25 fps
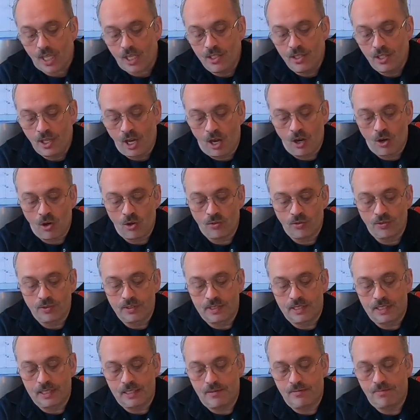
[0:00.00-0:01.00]

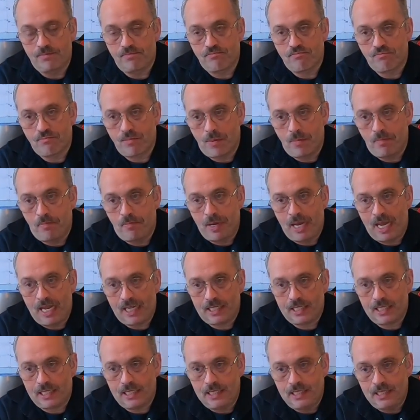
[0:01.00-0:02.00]
Now,
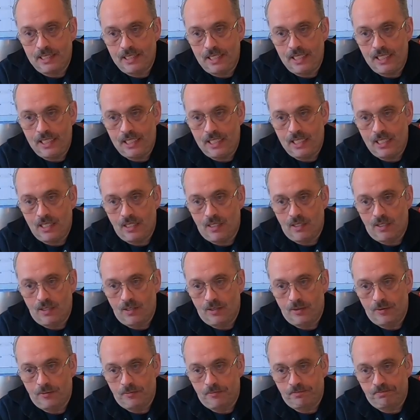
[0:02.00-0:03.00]
back in
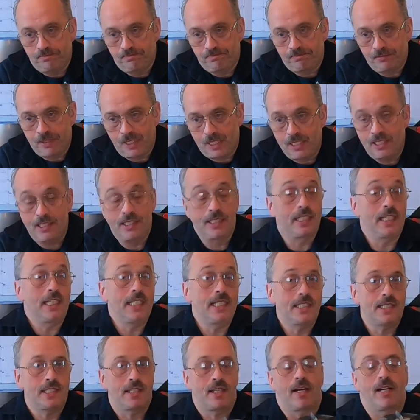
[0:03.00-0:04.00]

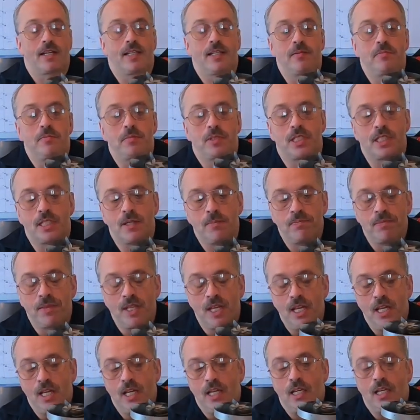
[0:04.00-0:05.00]
these times,
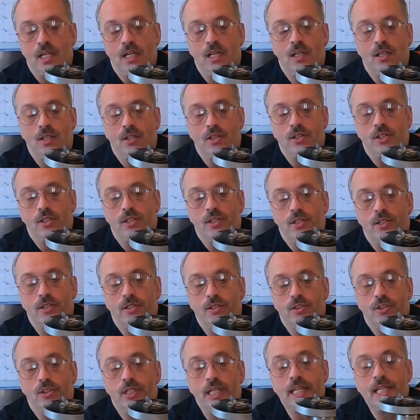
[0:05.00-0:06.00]

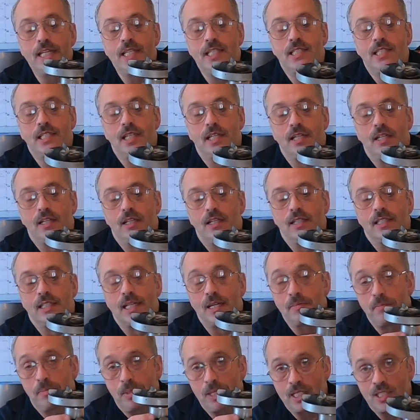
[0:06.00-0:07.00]
these
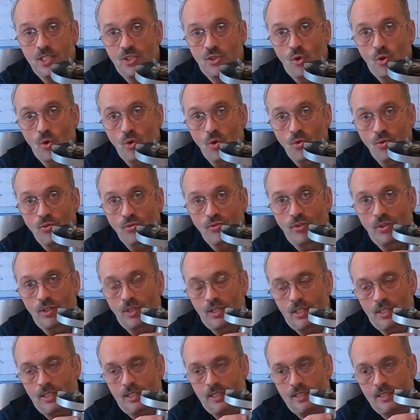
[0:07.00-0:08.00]
camping stove,
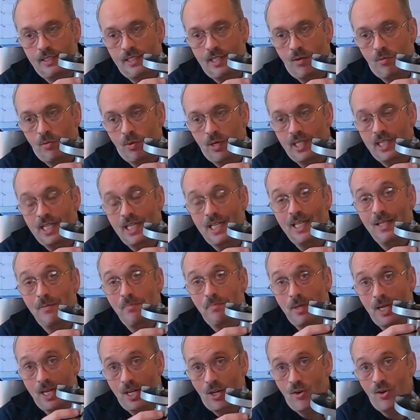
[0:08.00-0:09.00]
they were
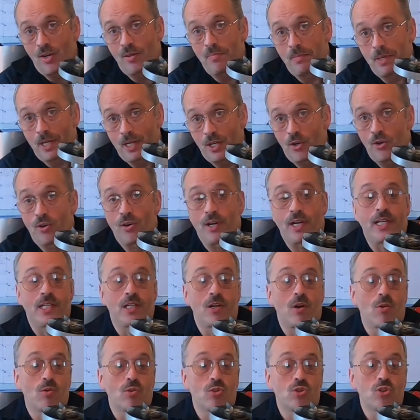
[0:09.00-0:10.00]
getting better and better, and
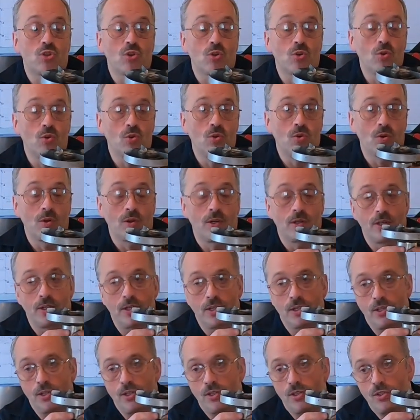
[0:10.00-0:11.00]

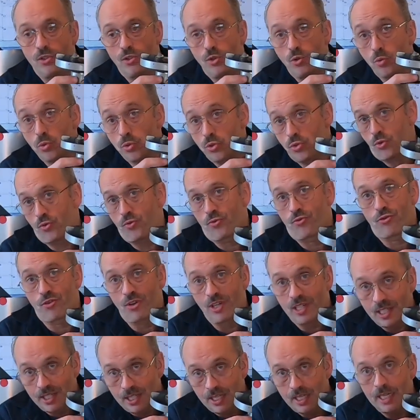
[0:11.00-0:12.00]
also user
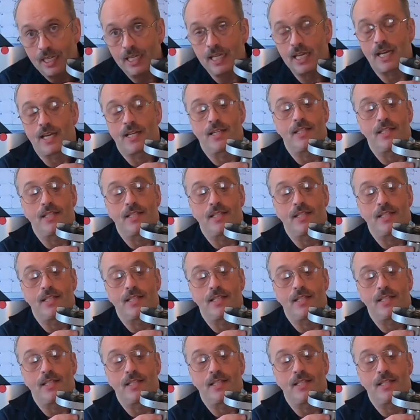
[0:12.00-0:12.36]
friendly.